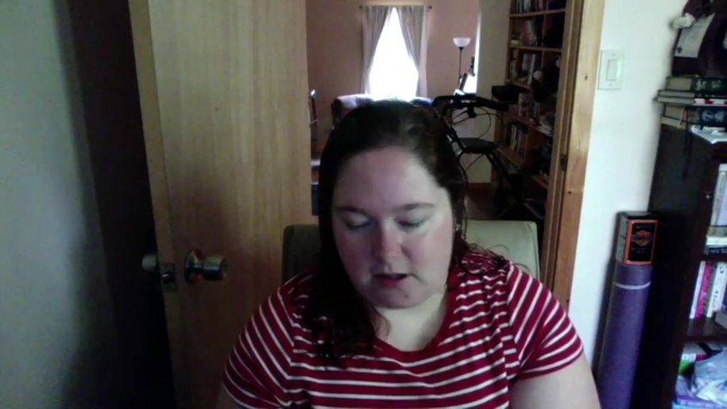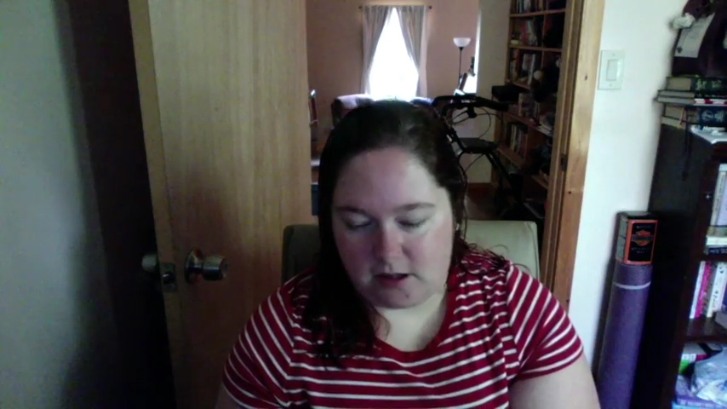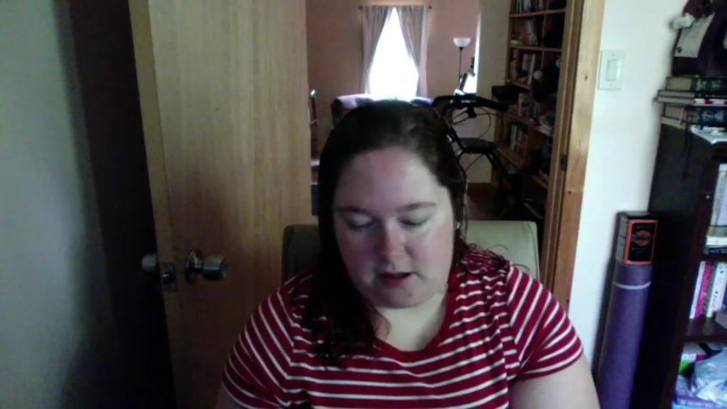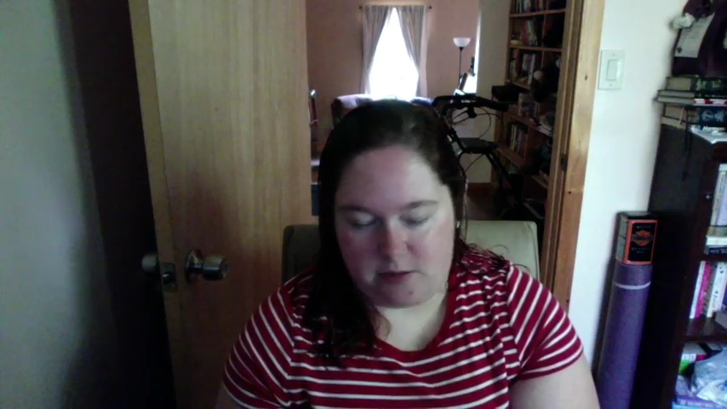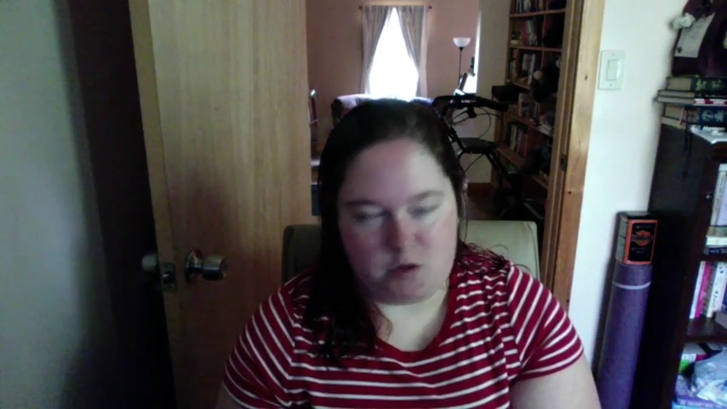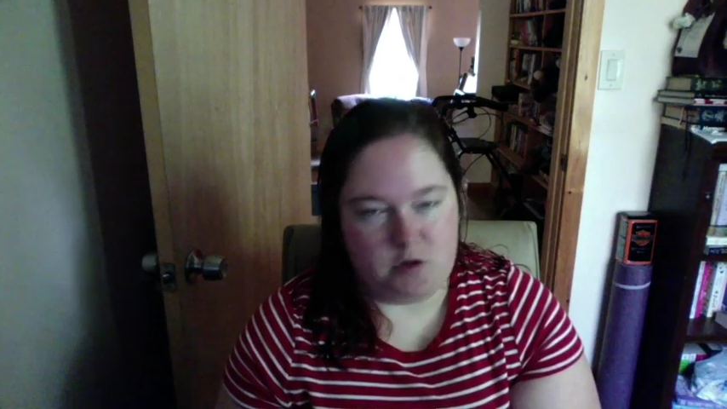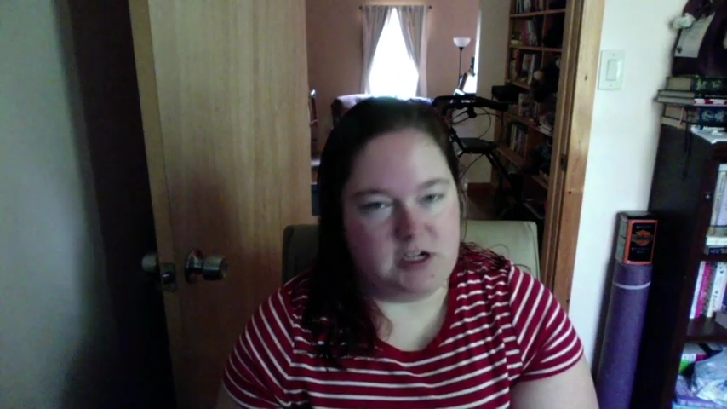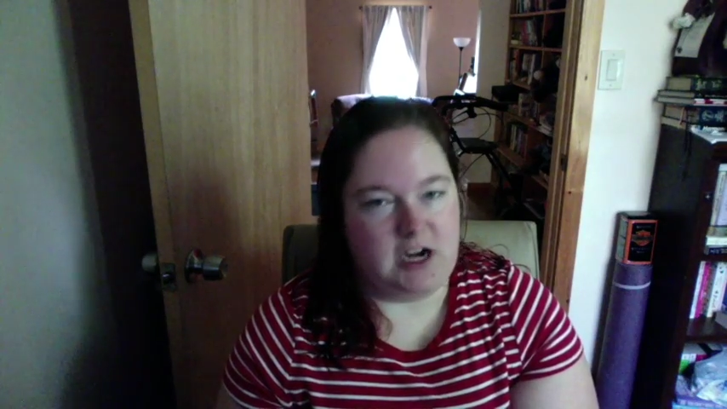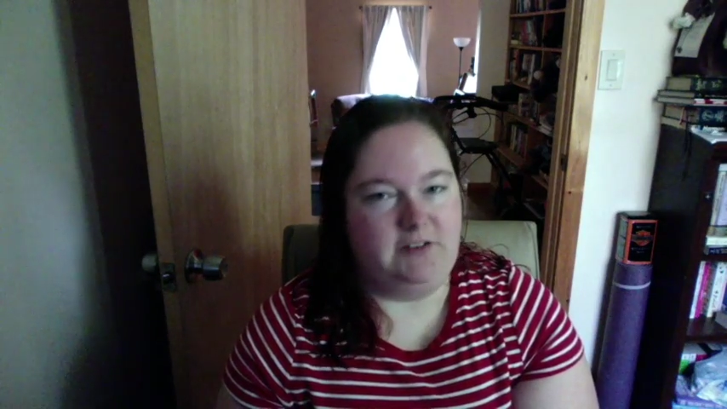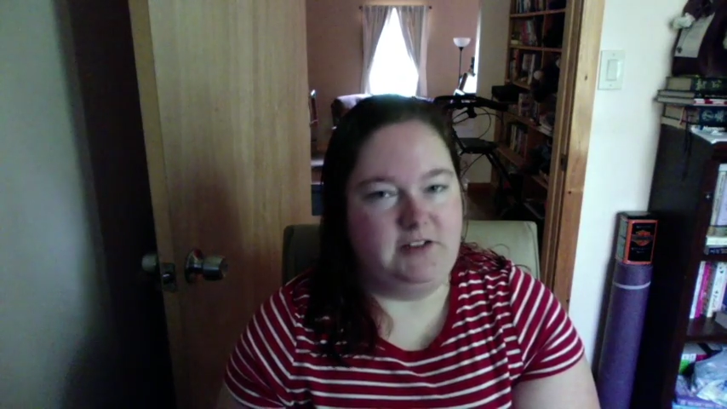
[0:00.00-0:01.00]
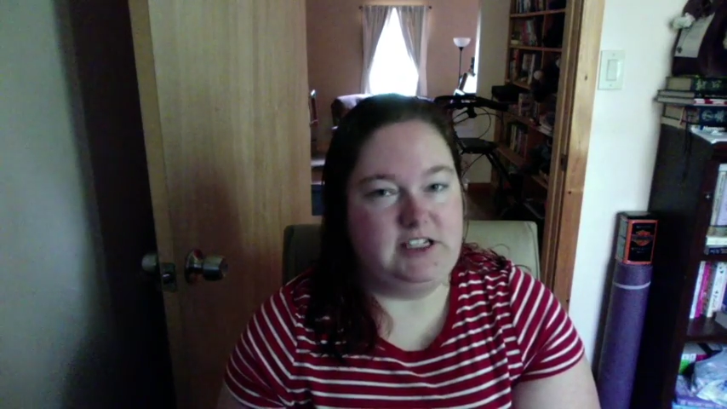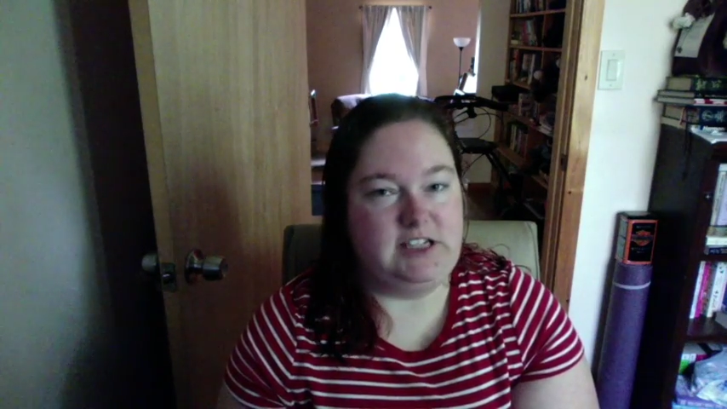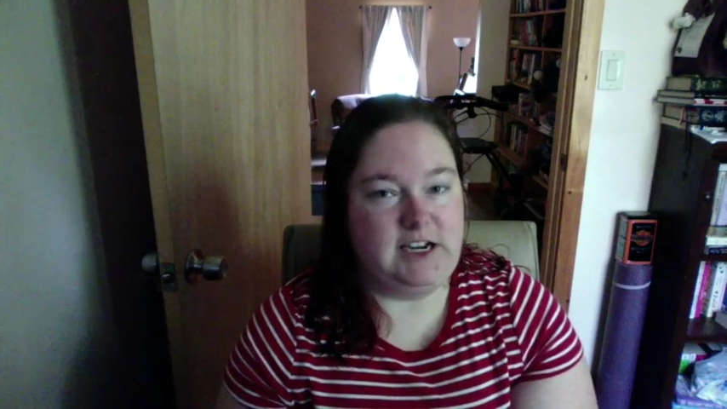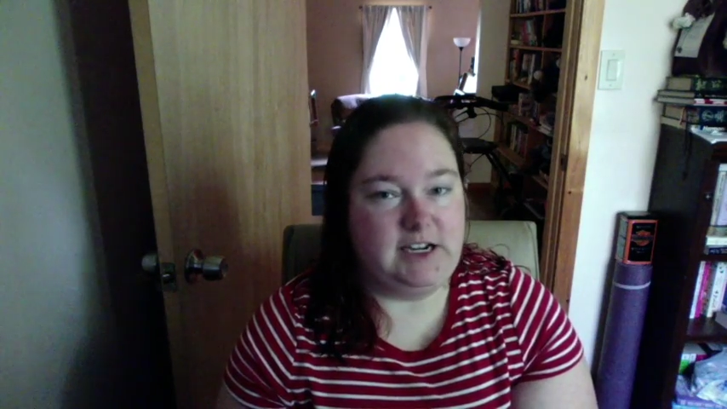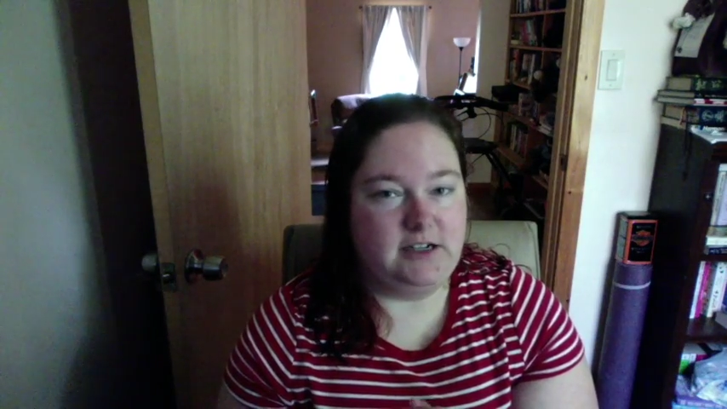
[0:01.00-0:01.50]
So I was kind of
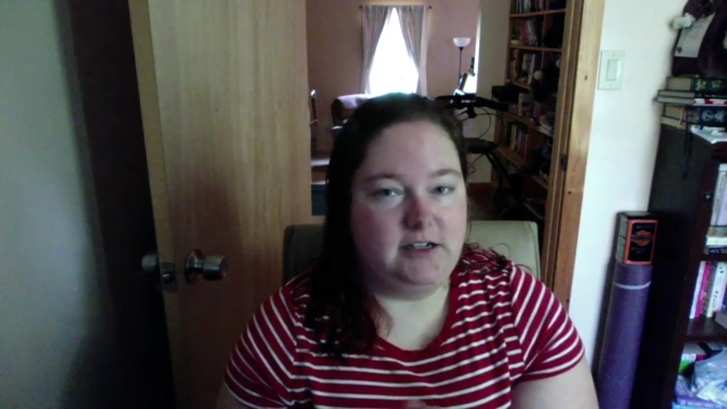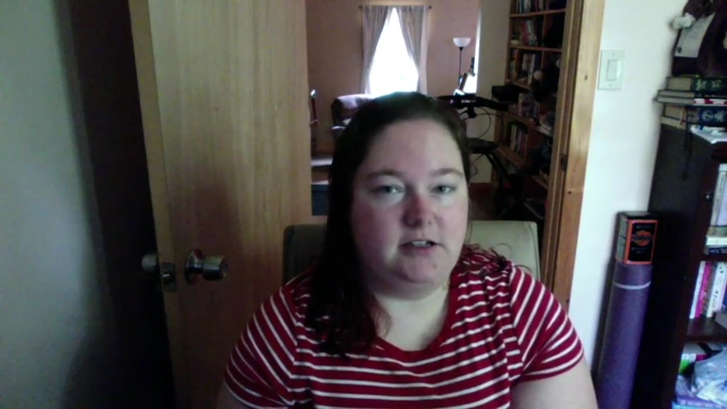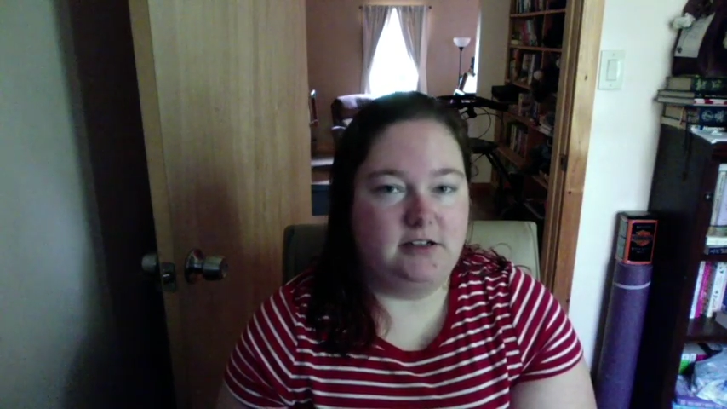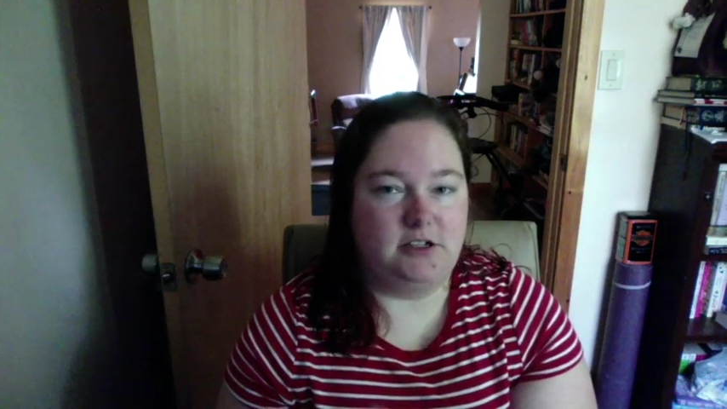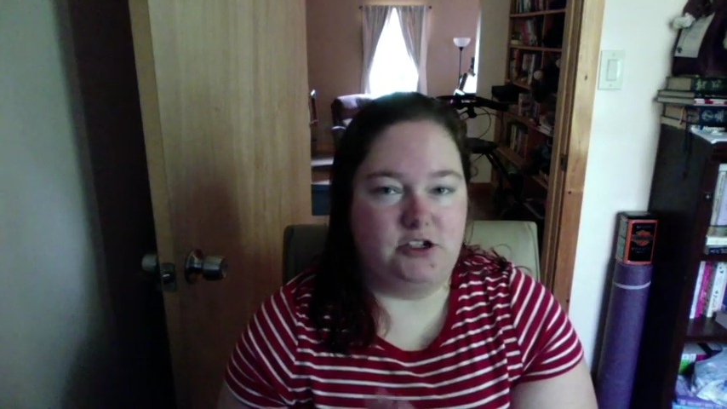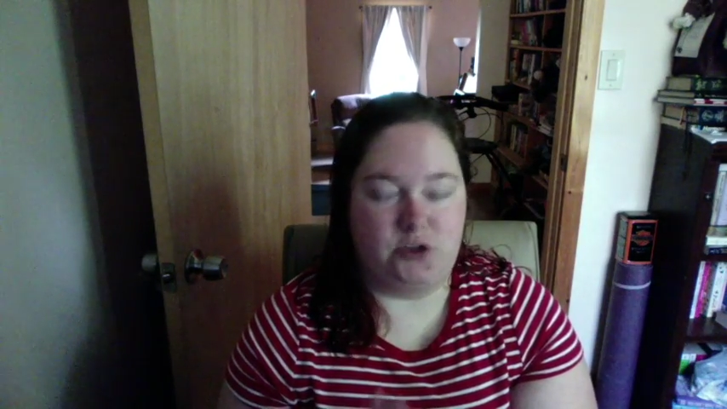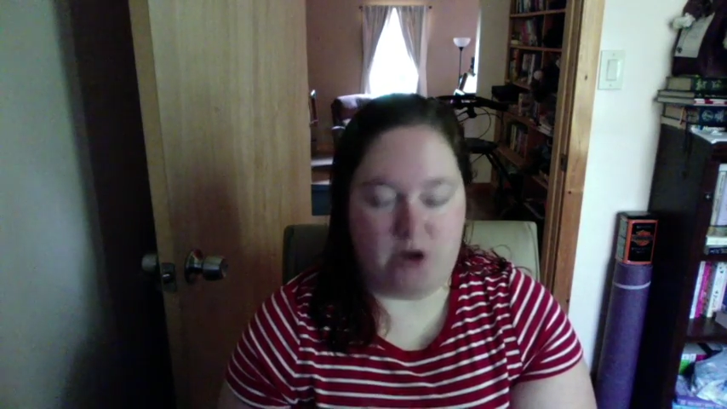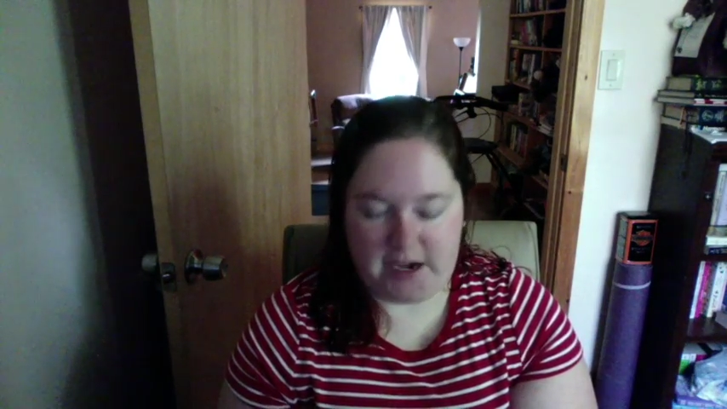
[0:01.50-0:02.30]
excited to try